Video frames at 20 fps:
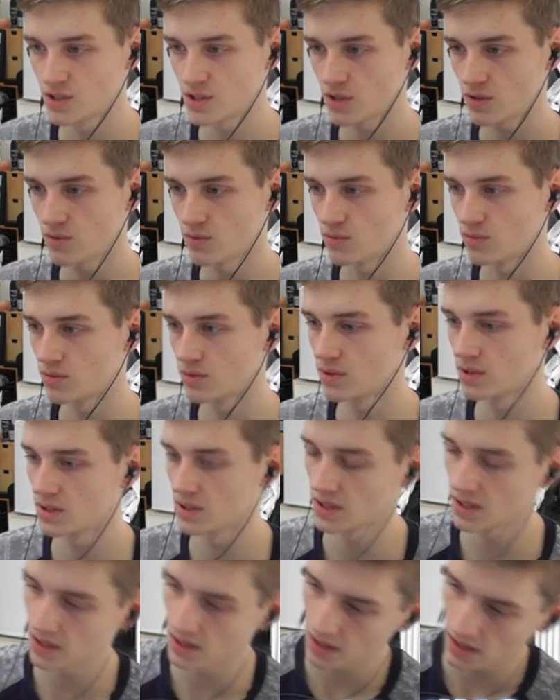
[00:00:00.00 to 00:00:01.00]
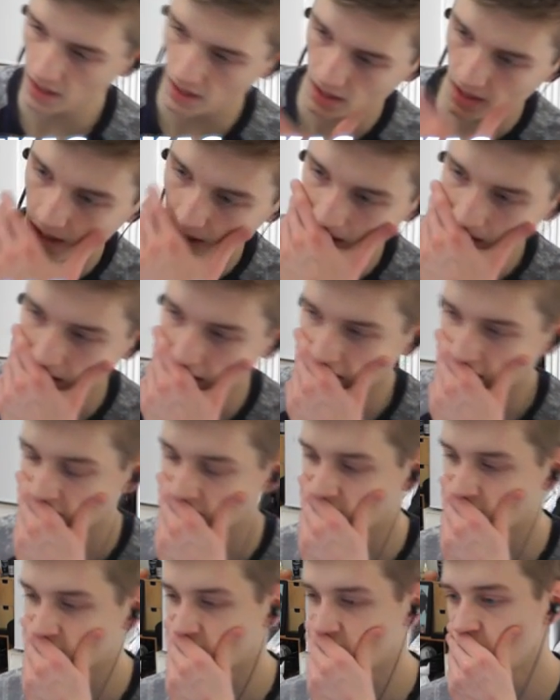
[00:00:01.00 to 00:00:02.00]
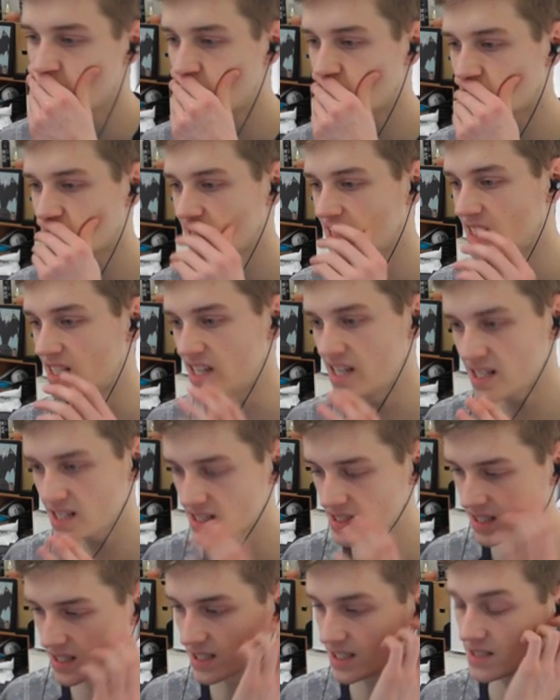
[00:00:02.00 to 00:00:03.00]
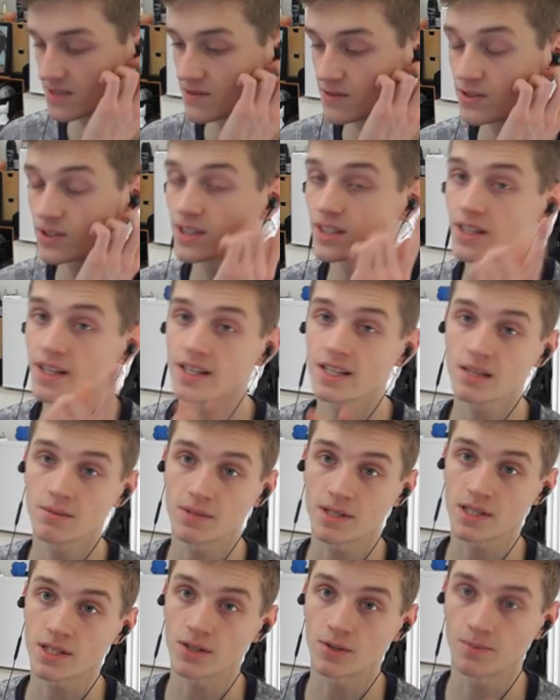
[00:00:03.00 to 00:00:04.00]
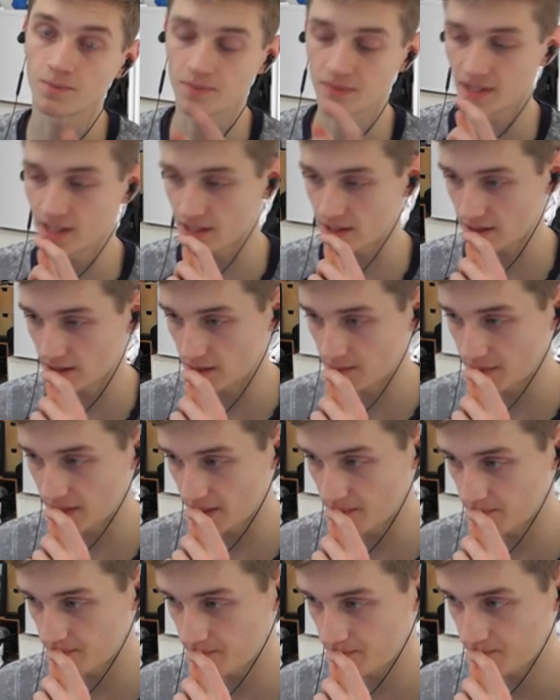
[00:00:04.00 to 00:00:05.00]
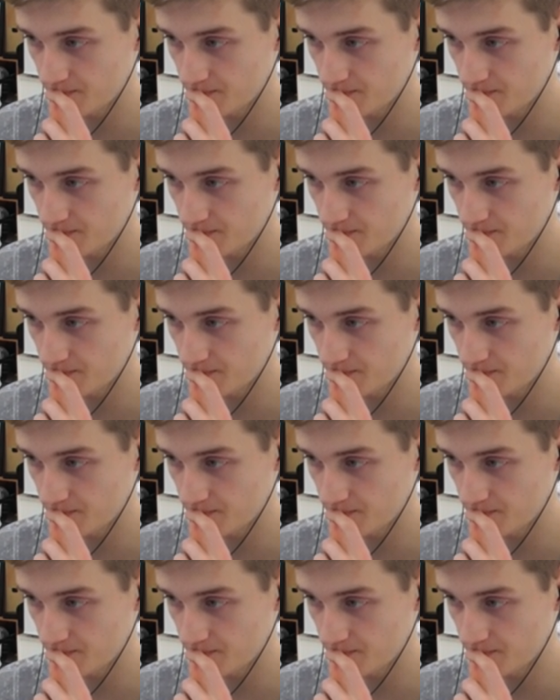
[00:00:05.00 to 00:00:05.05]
So, let's see what the next stage for the next episode is gonna be.